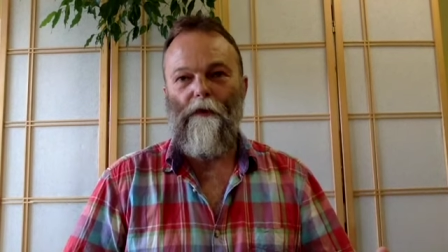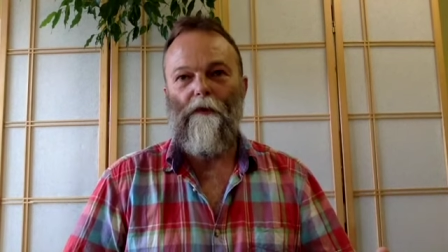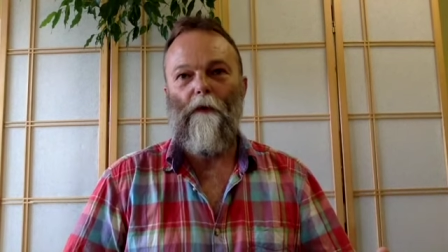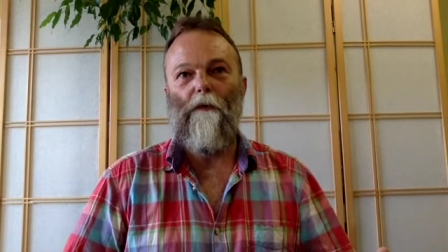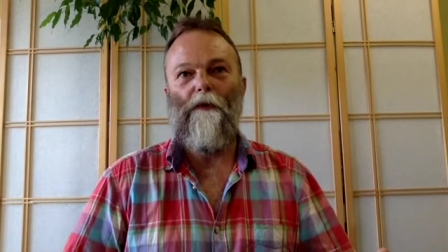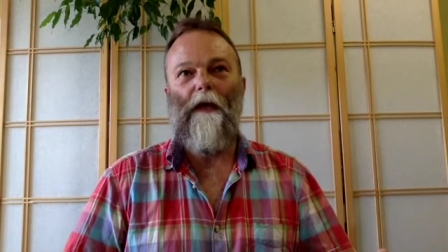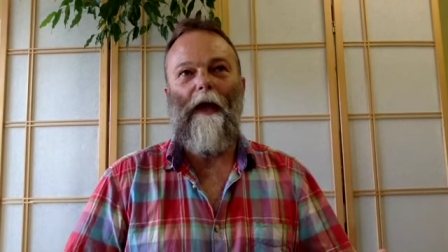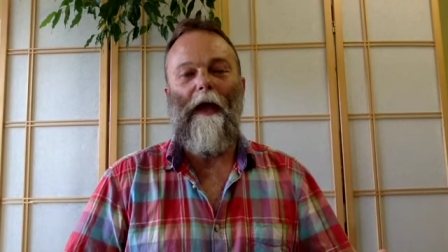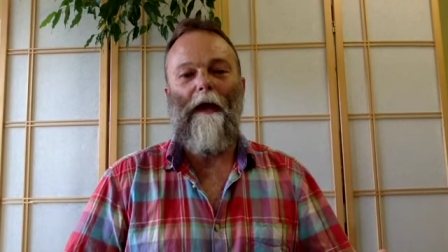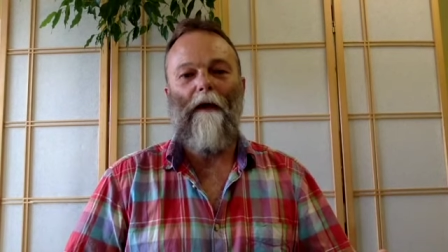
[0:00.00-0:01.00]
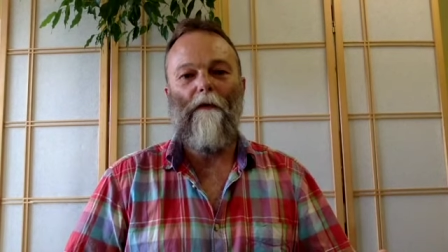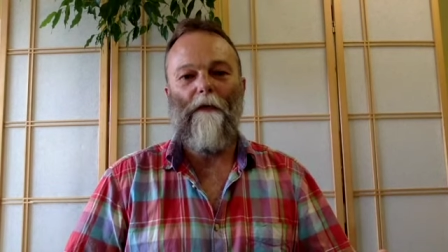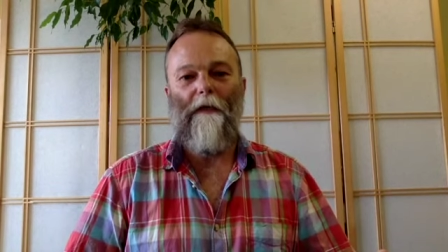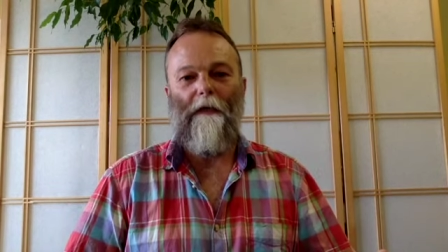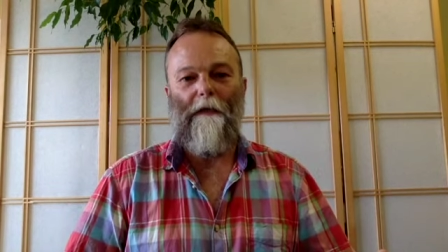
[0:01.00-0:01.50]
You don't want to hang out with
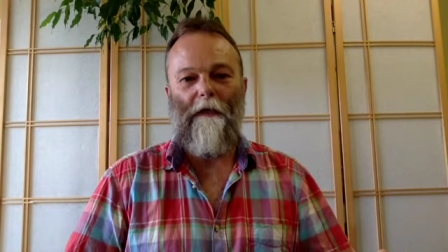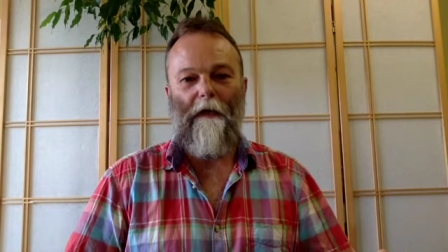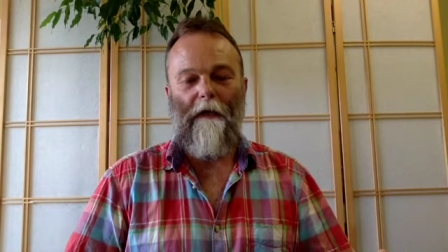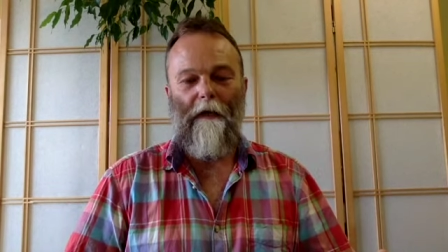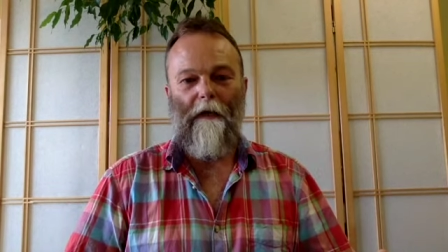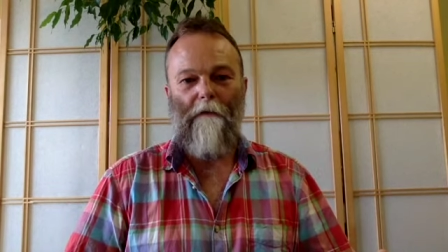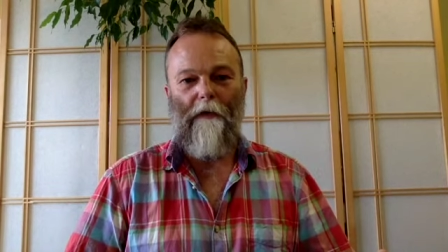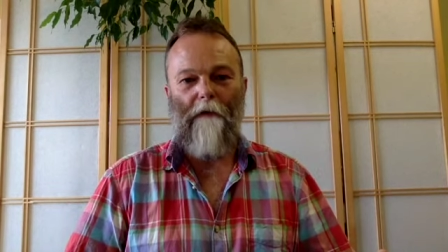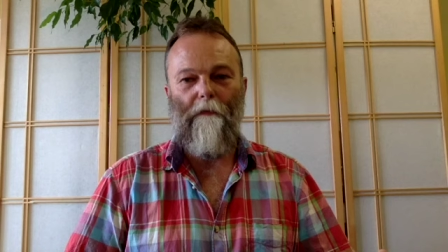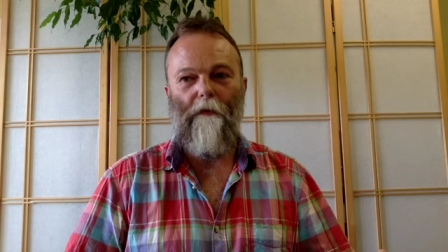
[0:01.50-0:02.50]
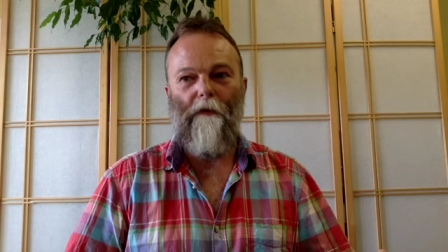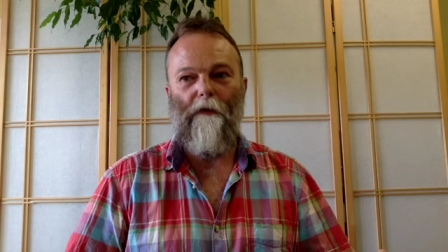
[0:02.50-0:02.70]
needy, clingy people.